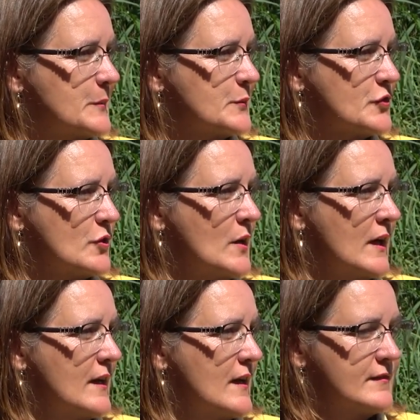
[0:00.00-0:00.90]
So
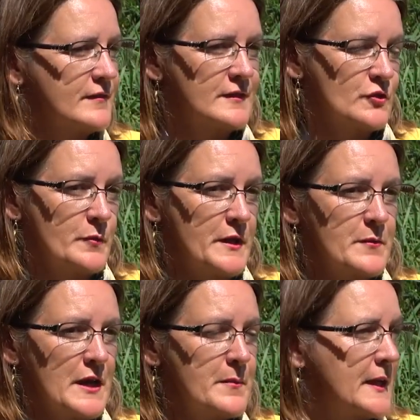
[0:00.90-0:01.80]

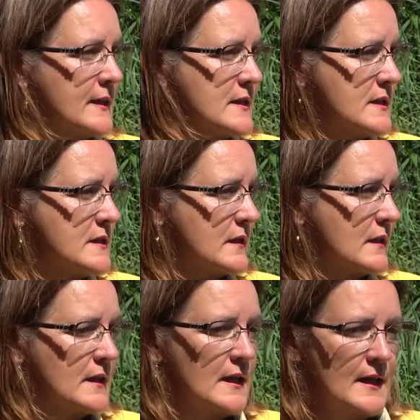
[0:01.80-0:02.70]
sometimes I make a
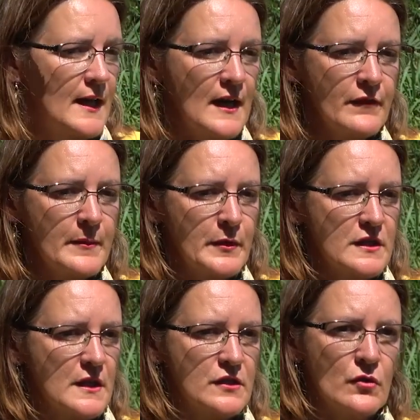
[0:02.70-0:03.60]
decision and everybody
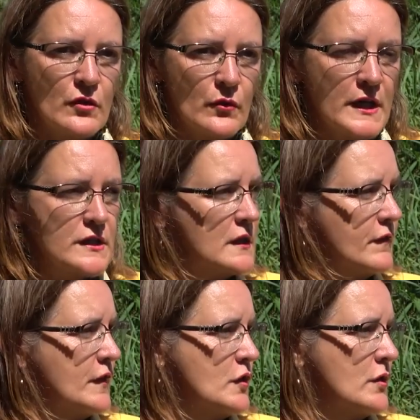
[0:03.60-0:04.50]
says, you're crazy
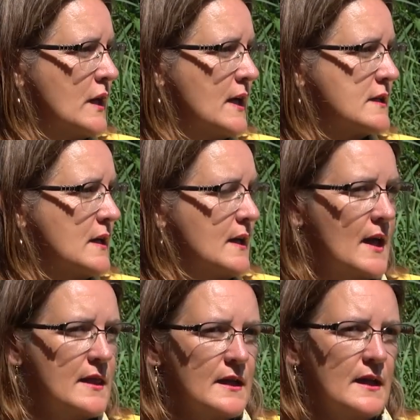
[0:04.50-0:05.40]
if you do that.
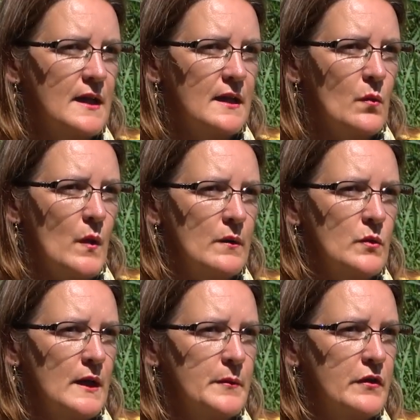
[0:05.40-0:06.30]
And then I think, why
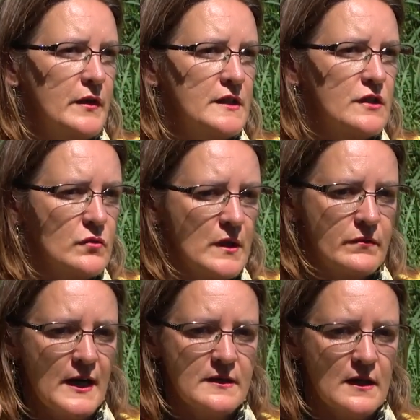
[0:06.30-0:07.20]
would I be crazy? So I
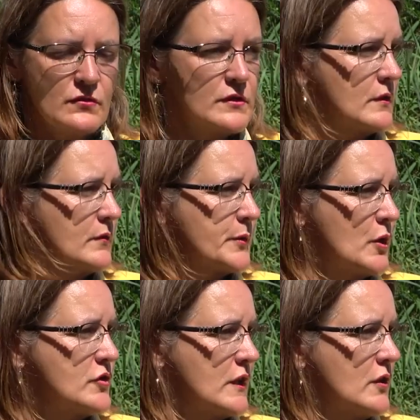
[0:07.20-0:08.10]
write down the
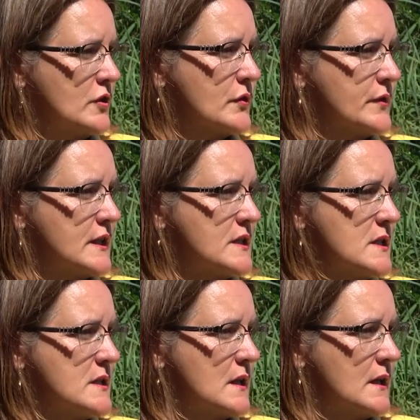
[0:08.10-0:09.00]
pros and cons of that
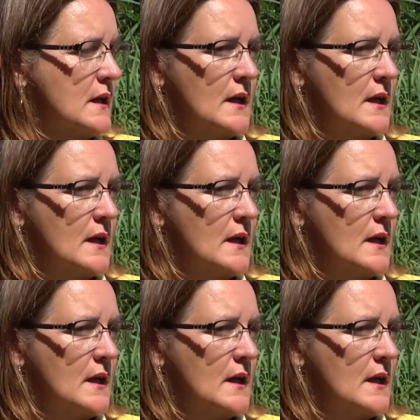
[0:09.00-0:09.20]
decision.